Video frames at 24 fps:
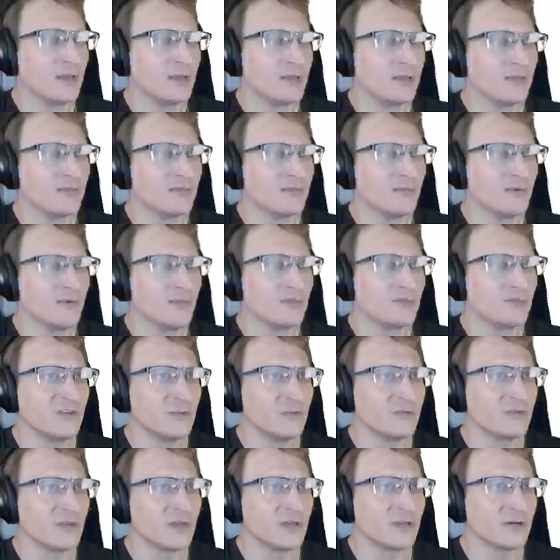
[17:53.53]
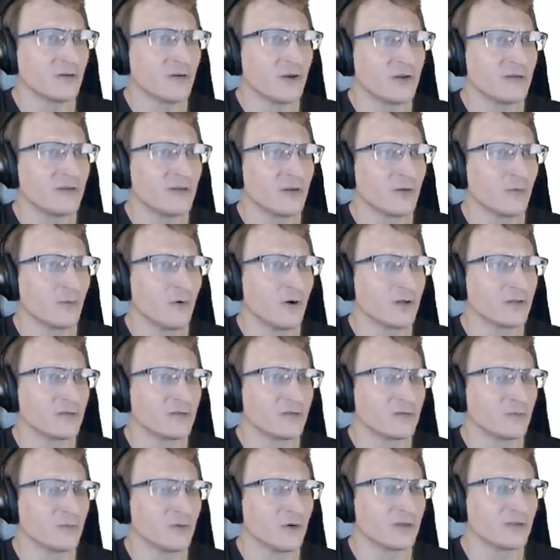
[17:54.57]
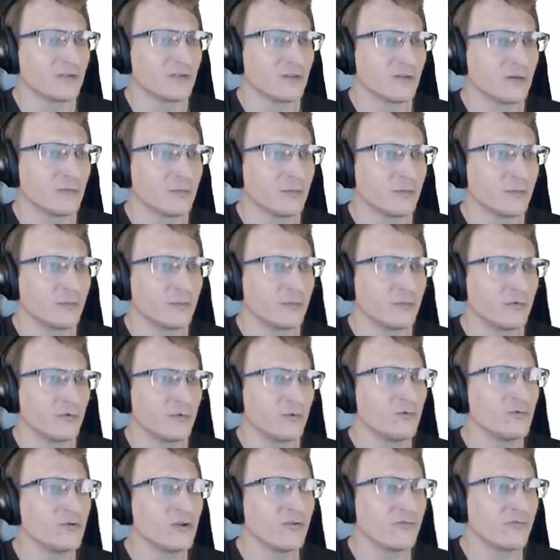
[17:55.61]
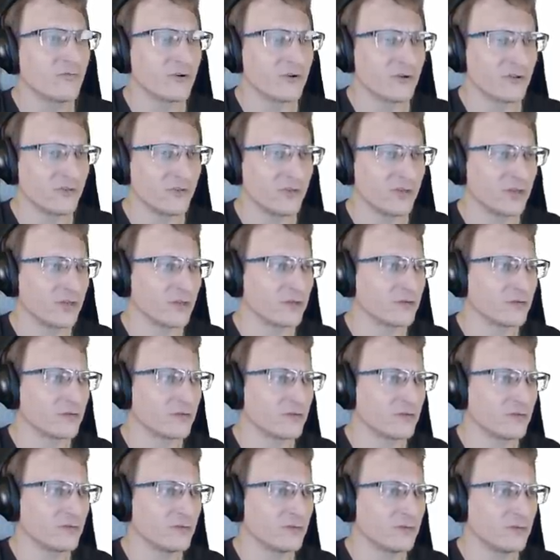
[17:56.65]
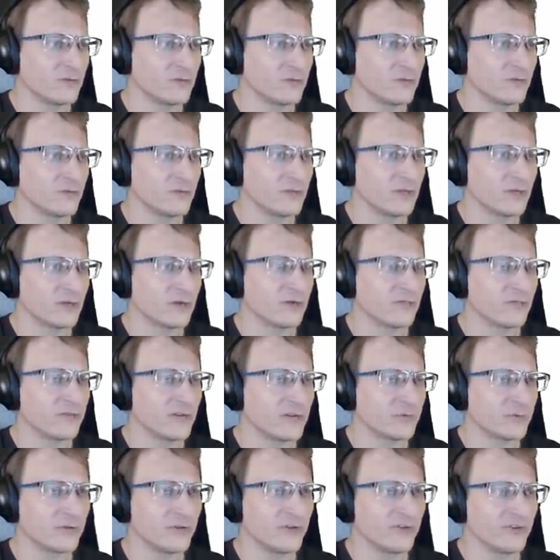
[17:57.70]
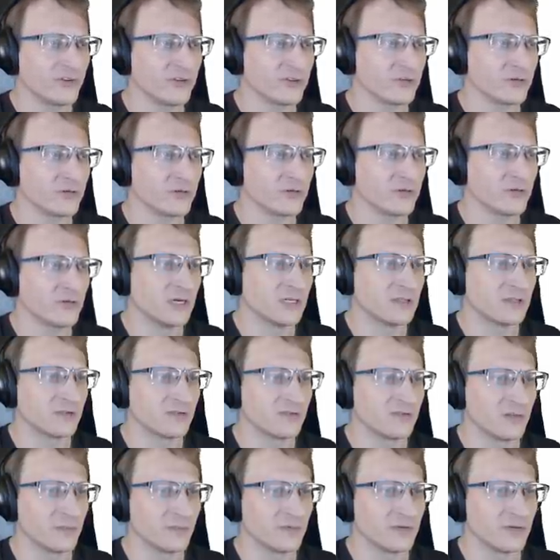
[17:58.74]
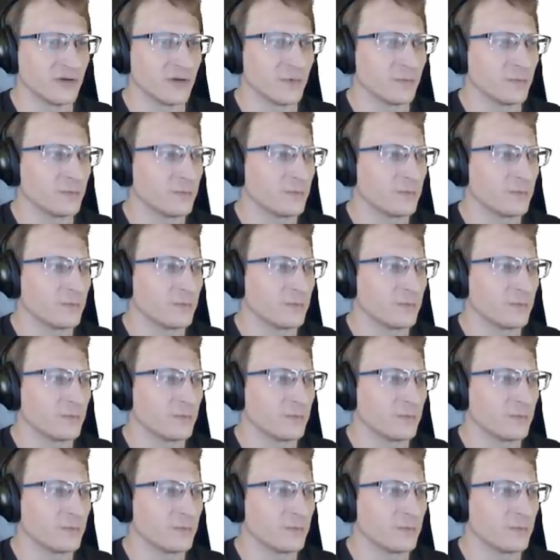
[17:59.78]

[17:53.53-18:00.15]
This really seems like Crytek wants wants two different things that conflict with each other at the same time.